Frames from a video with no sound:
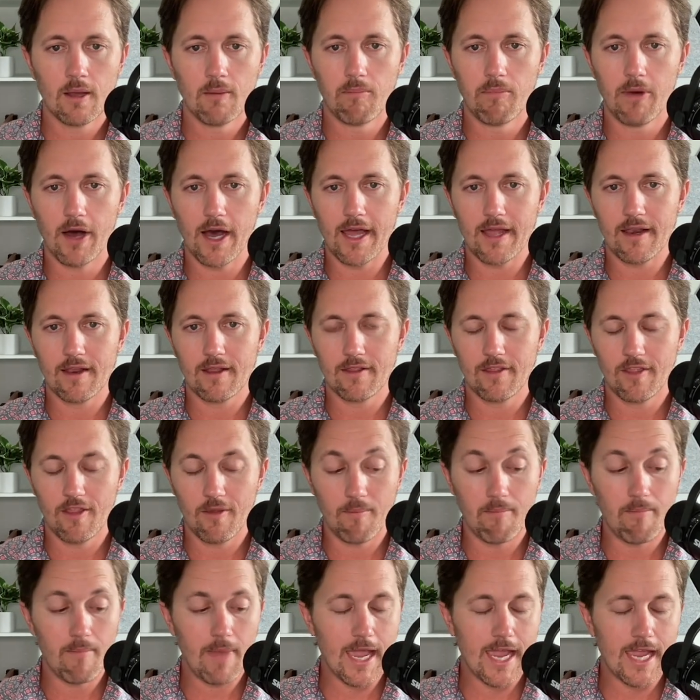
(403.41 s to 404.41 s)
But the
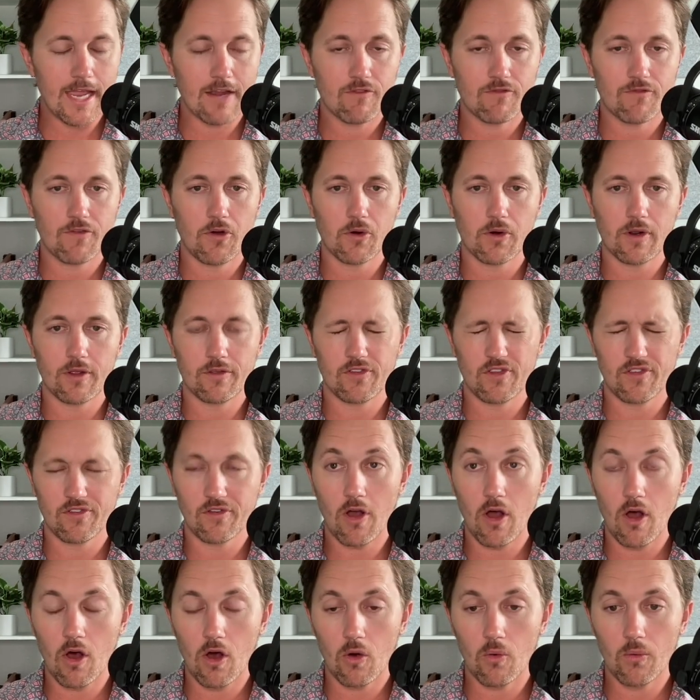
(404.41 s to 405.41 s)
main focus is
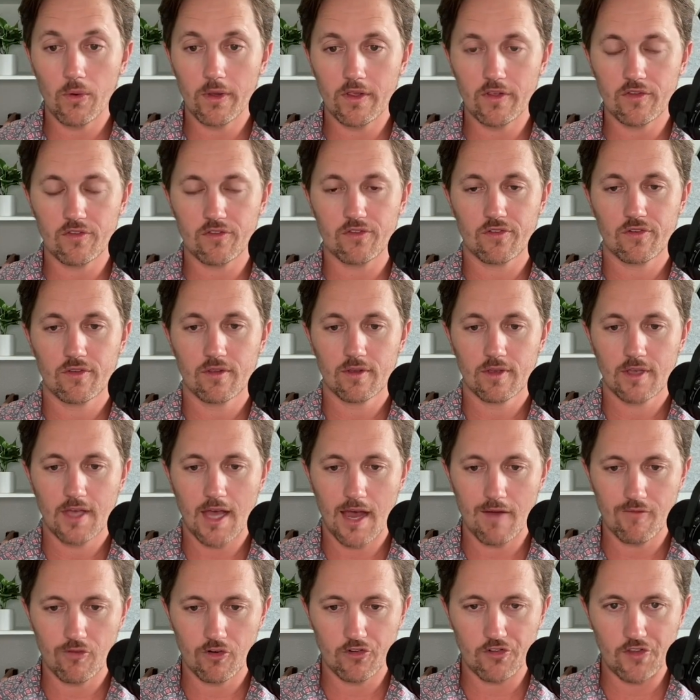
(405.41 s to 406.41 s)
always
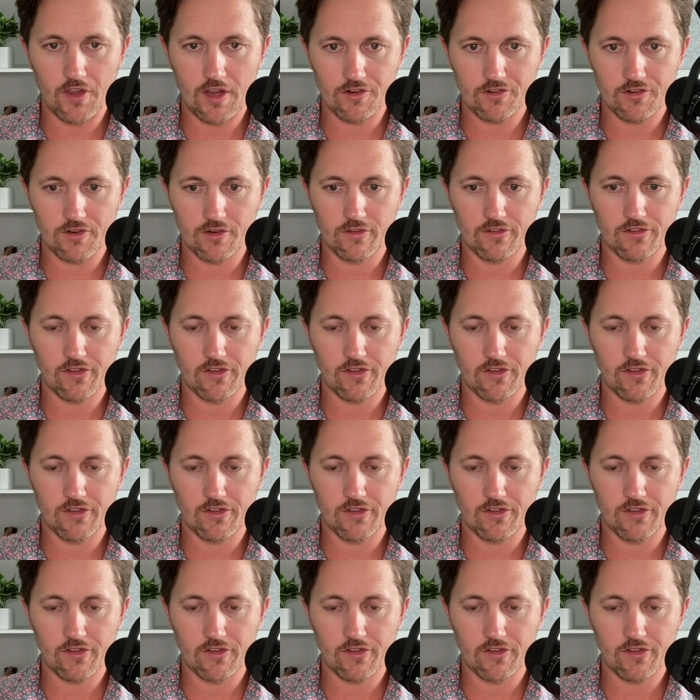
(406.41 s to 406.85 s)
conversation.